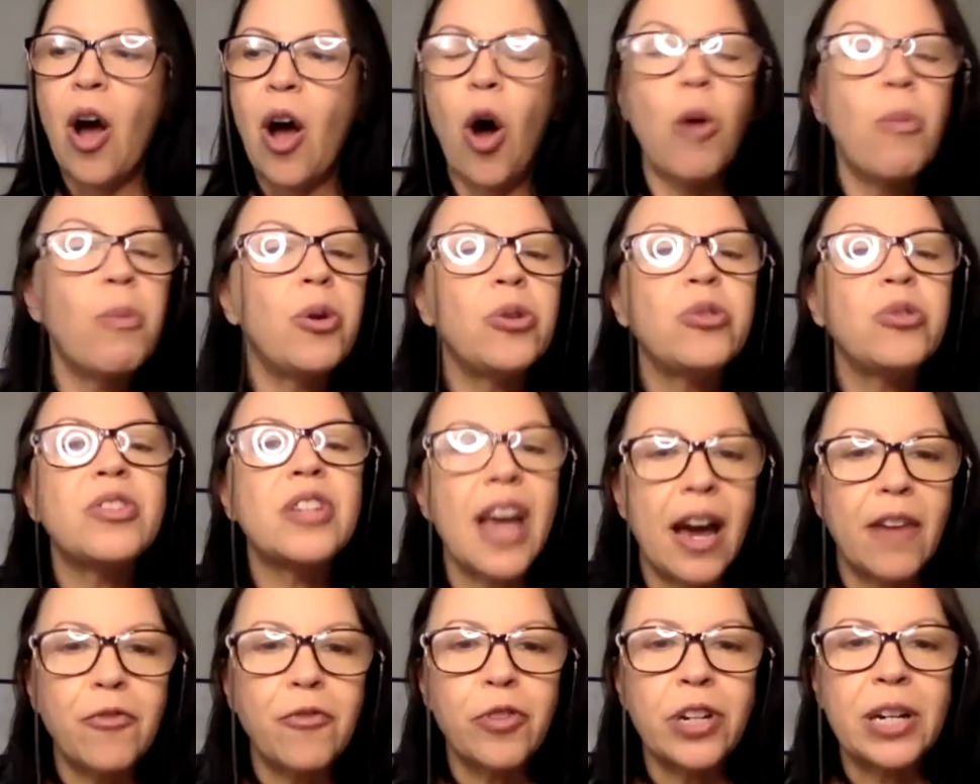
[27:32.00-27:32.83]
almost
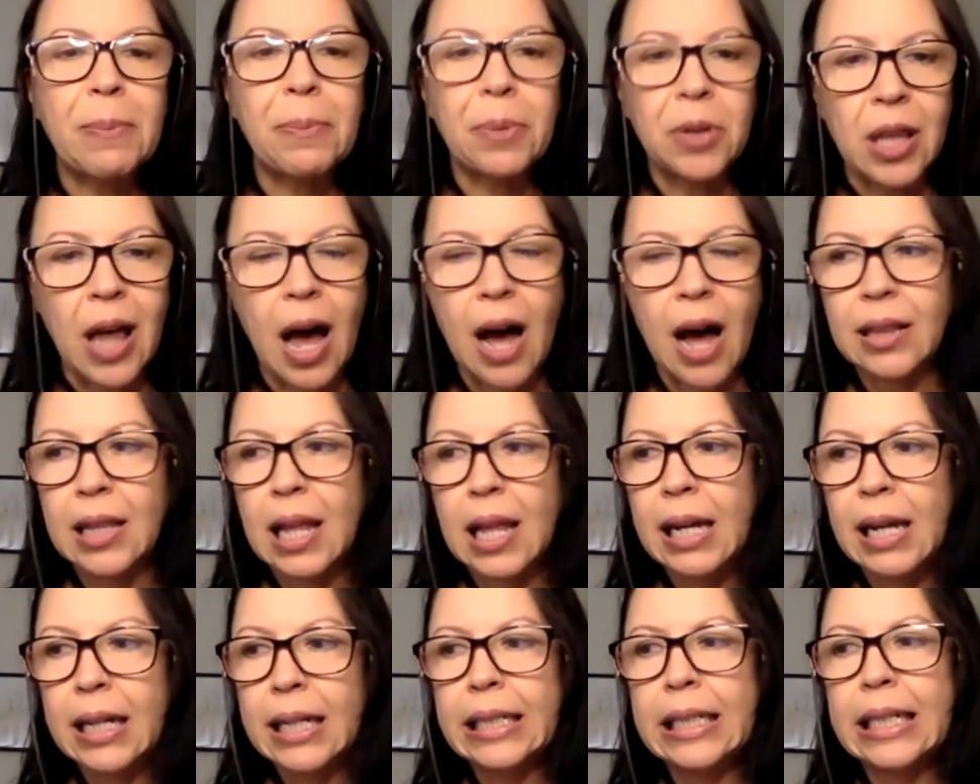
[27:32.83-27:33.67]
every plot
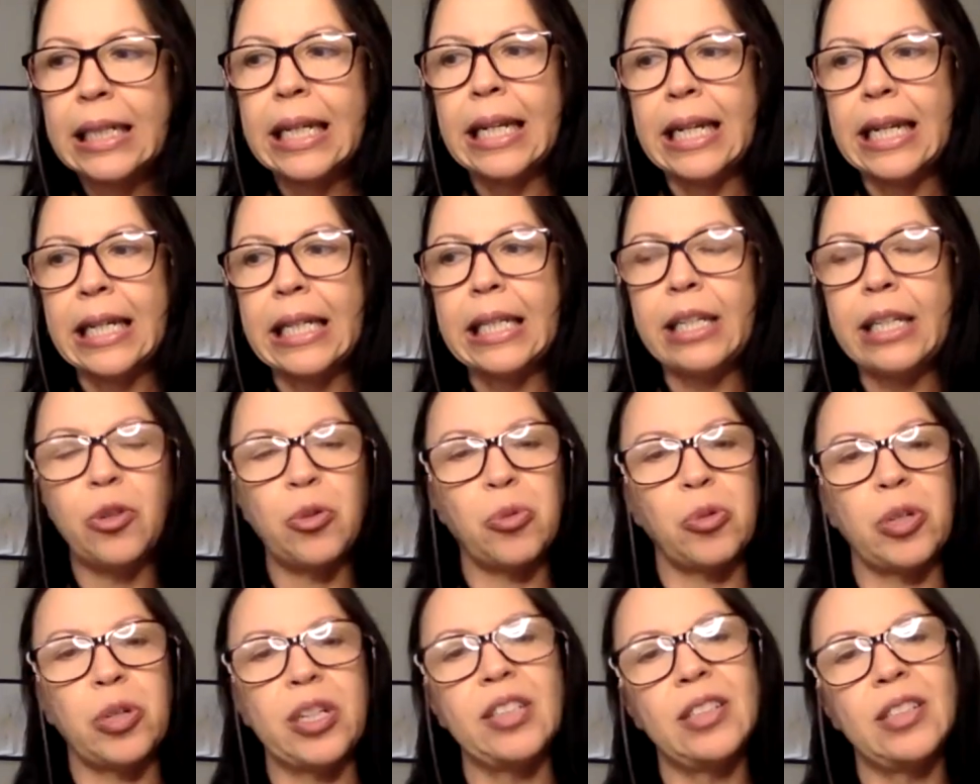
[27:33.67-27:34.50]
line in
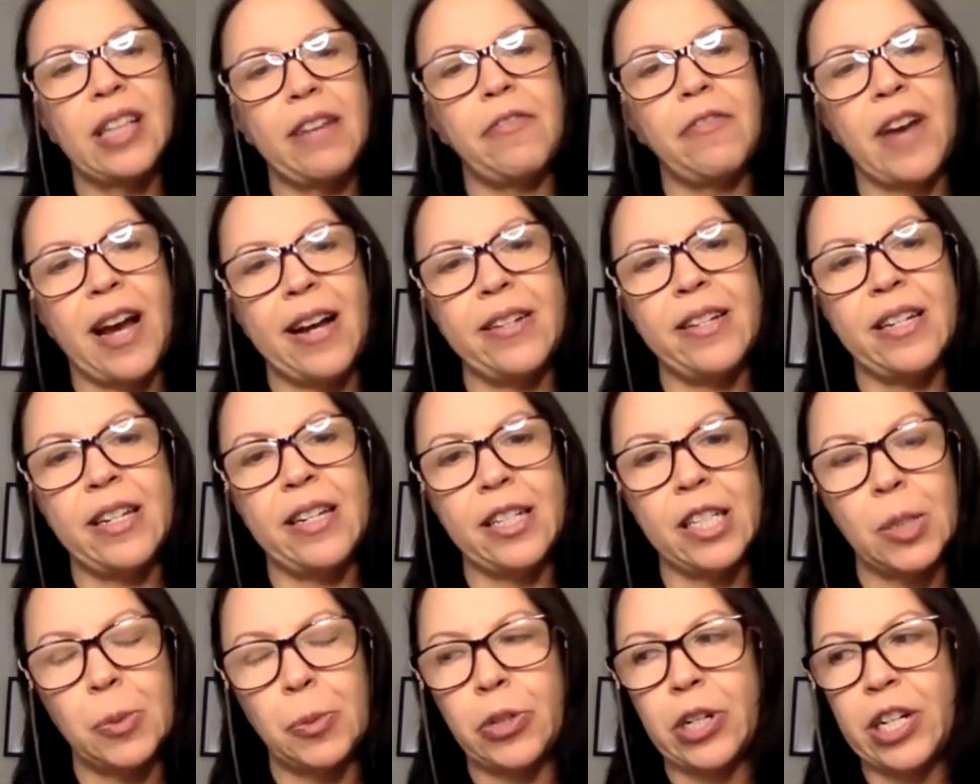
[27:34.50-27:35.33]
real life
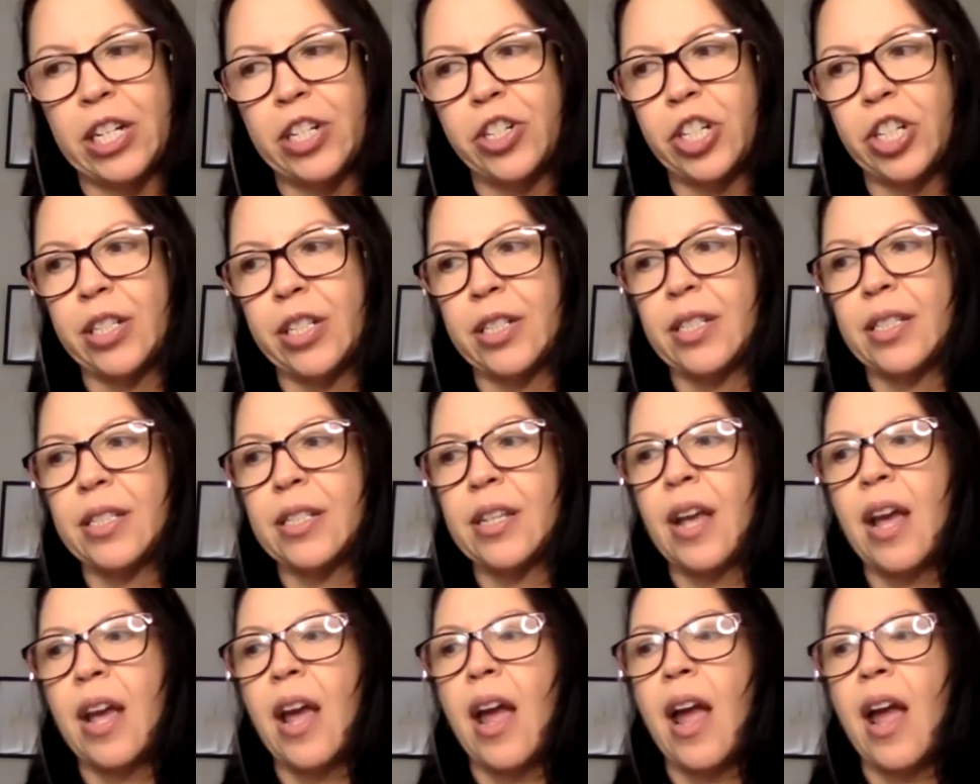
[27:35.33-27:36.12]
inspirations.